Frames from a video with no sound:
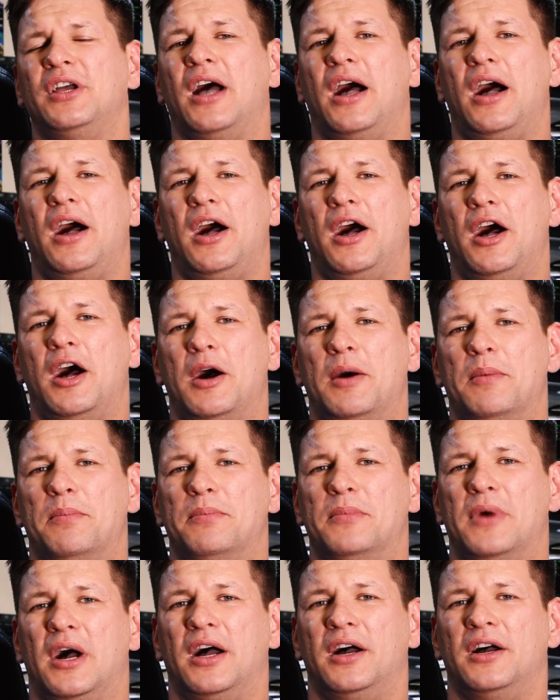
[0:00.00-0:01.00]

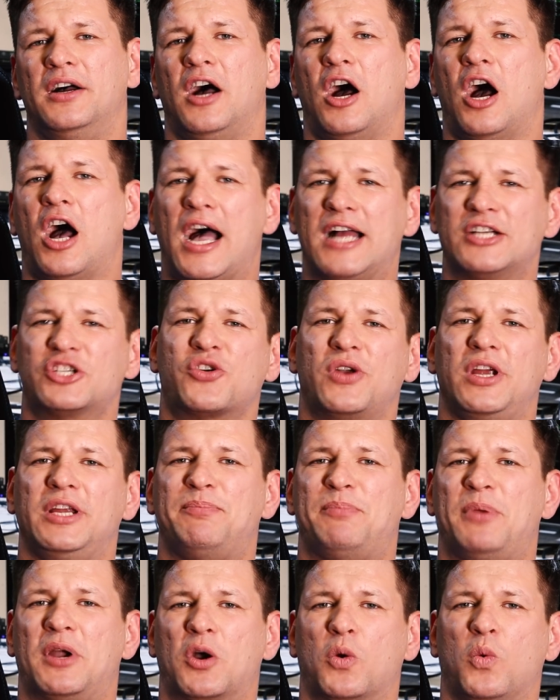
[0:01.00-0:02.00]
hash
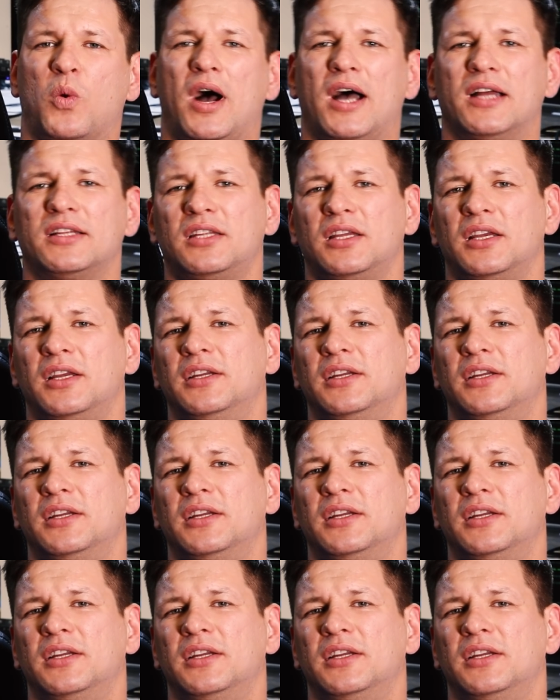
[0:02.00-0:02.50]
rate per watt.